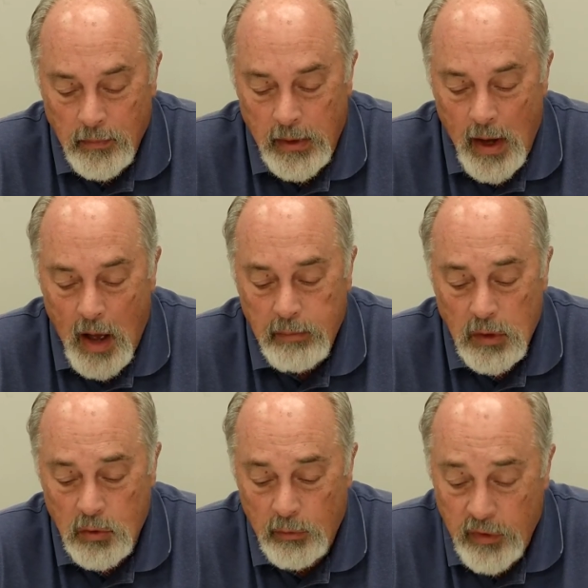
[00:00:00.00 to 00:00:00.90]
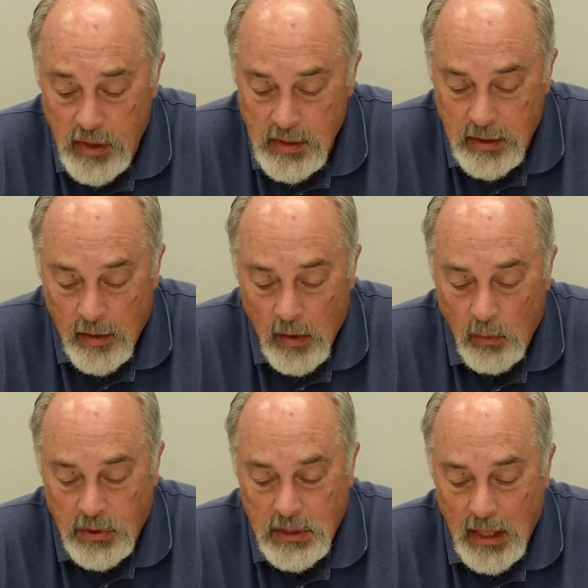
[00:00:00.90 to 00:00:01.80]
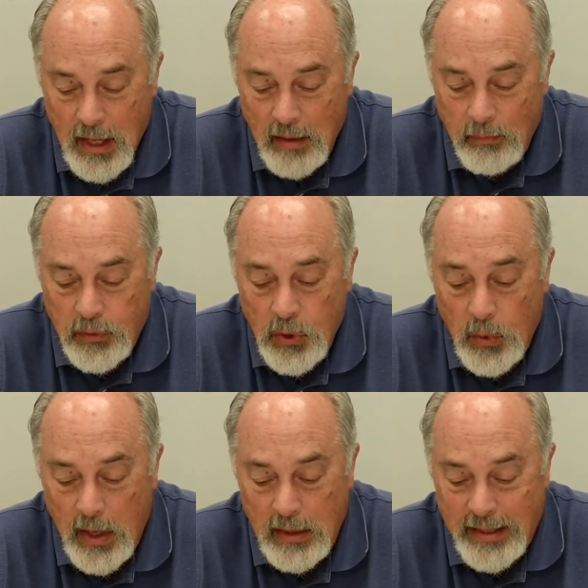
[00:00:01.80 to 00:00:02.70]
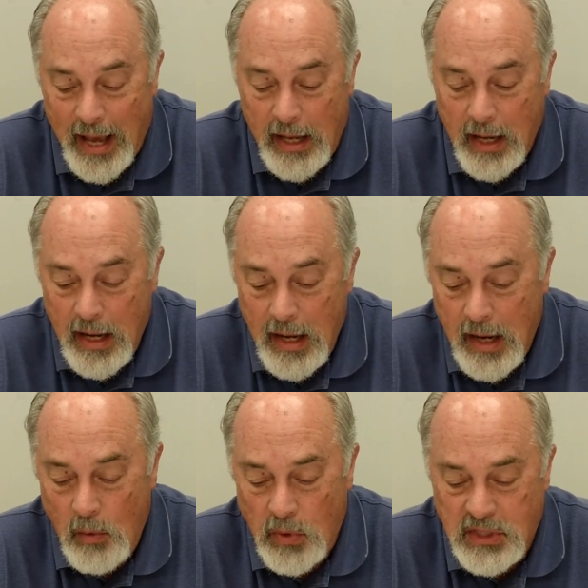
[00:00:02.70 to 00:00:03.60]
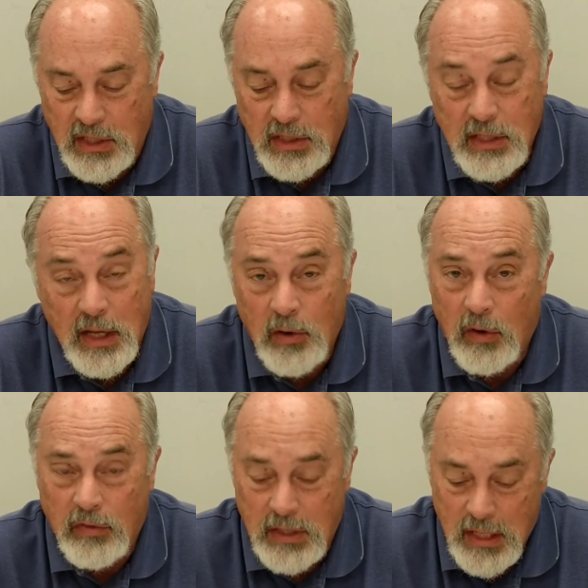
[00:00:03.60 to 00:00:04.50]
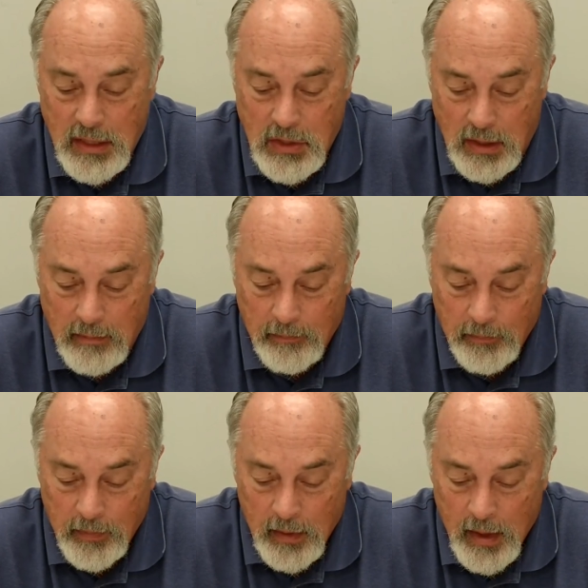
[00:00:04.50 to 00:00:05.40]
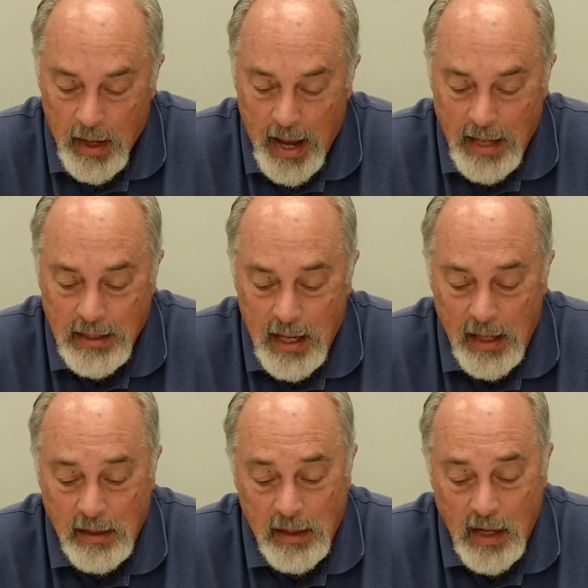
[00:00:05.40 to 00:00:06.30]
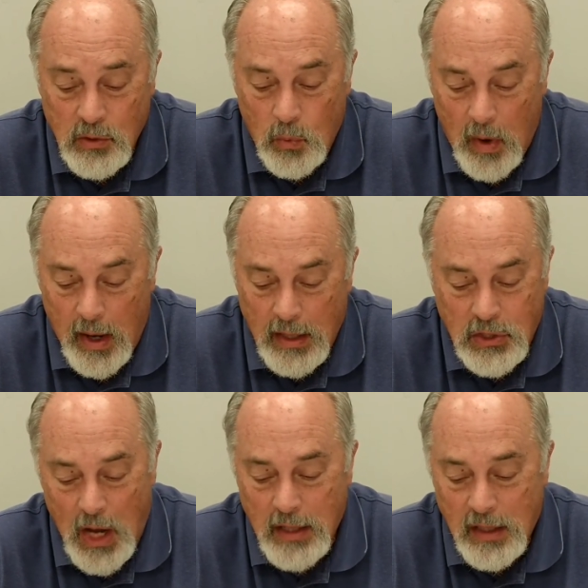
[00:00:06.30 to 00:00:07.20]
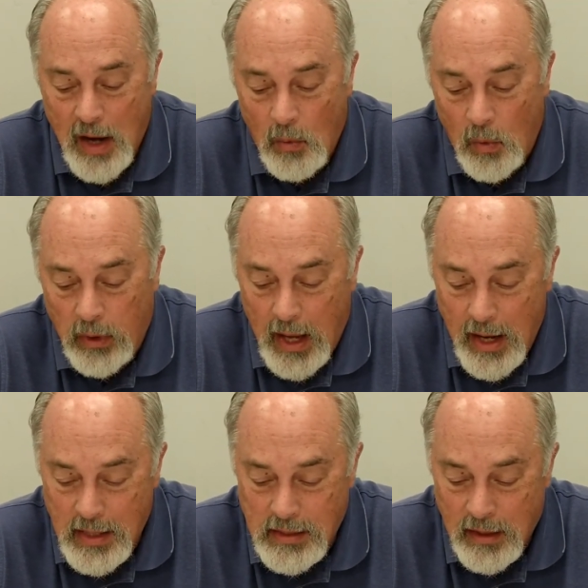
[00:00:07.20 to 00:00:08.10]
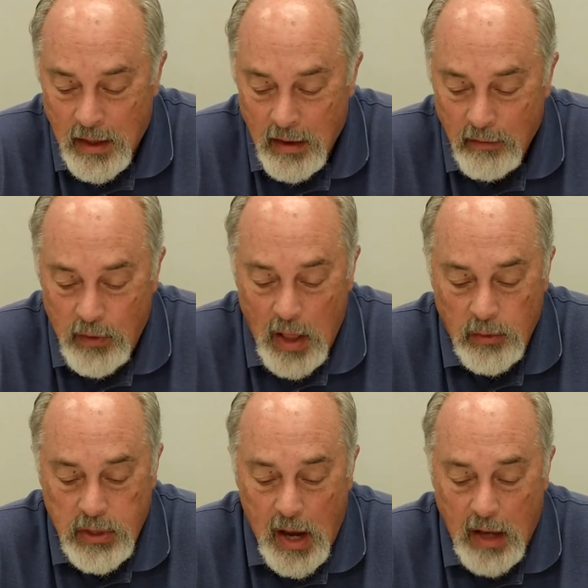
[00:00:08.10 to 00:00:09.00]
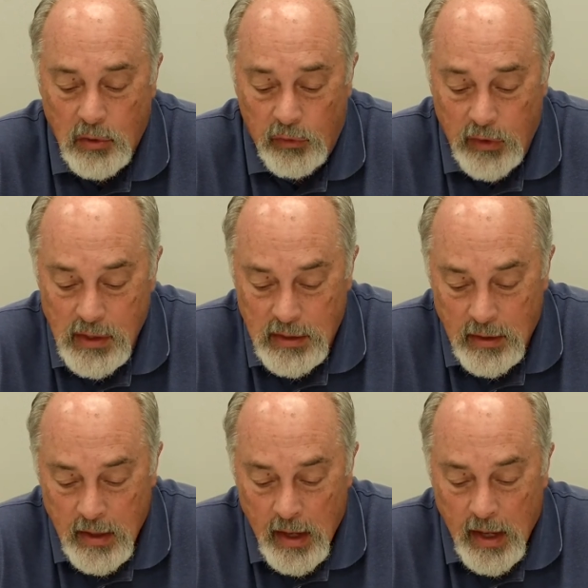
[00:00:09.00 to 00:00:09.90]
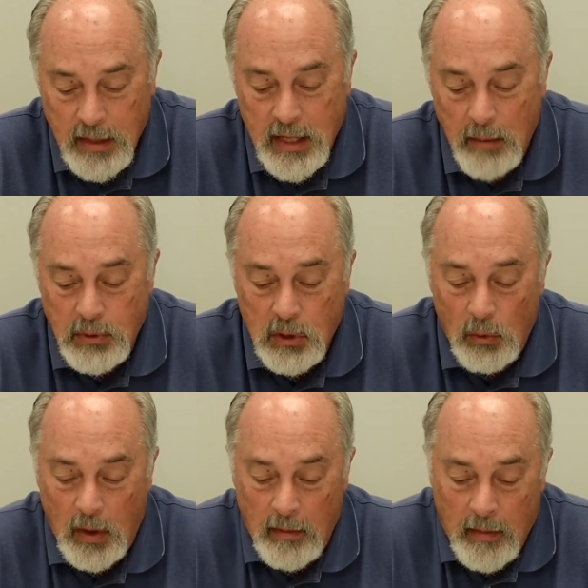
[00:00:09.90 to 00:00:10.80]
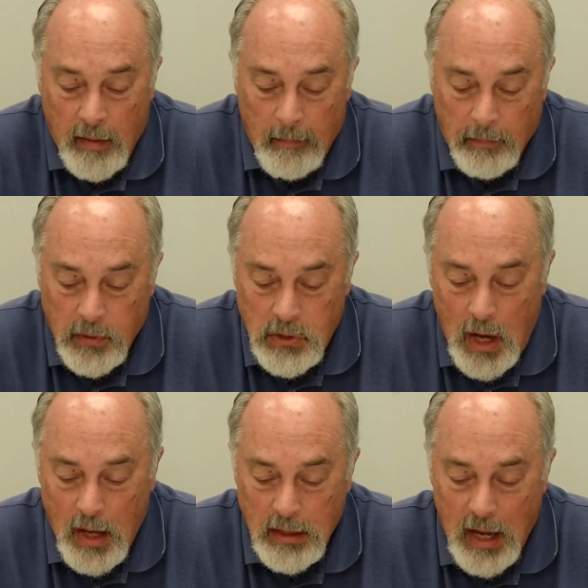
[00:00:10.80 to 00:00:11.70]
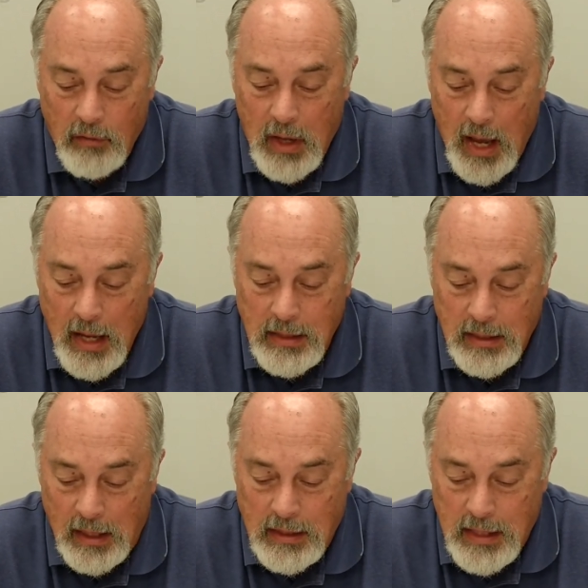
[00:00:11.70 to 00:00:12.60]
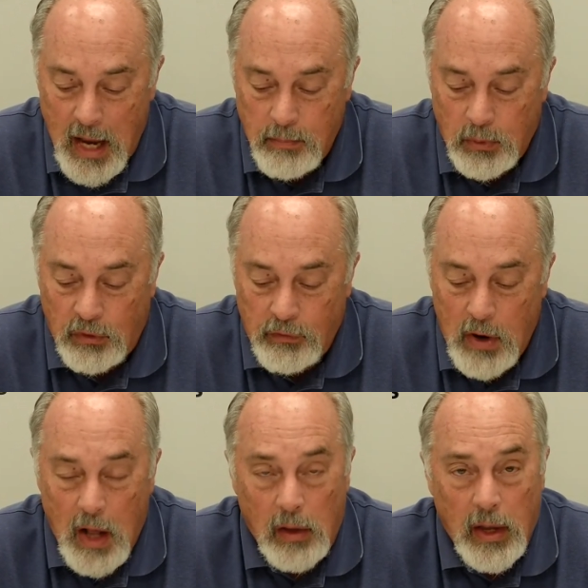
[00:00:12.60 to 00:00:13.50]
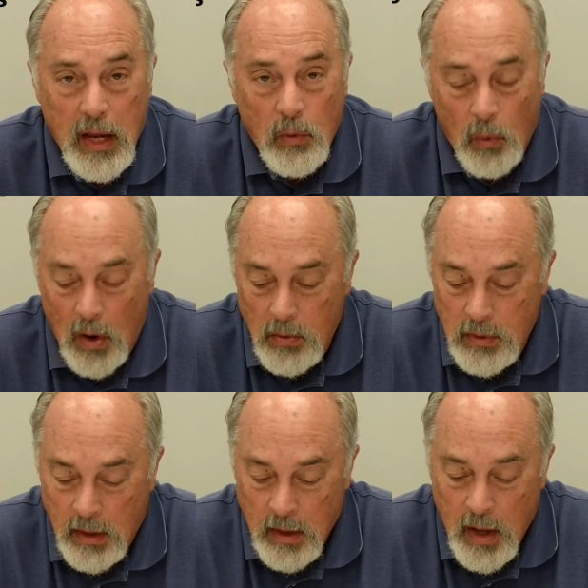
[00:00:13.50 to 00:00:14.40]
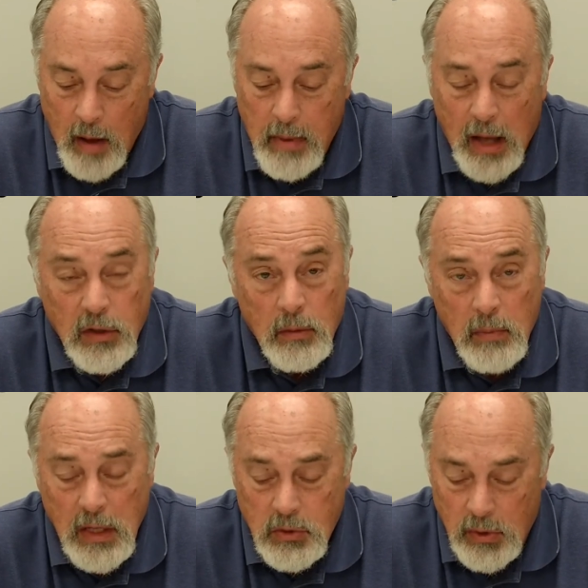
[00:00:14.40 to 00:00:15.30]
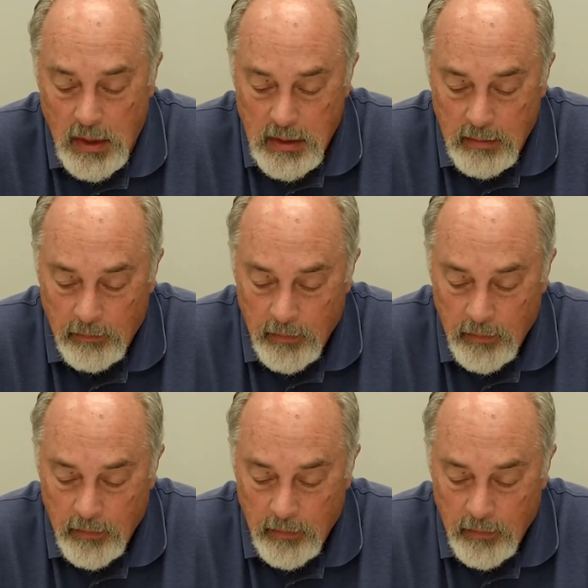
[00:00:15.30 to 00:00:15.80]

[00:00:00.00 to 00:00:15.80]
Diotrephes was seeing to it that he was the center of attention and getting his way. John did not want Gaius following Diotrephes. Example, so John gave Gaius an example to follow. He wrote about Demetrius.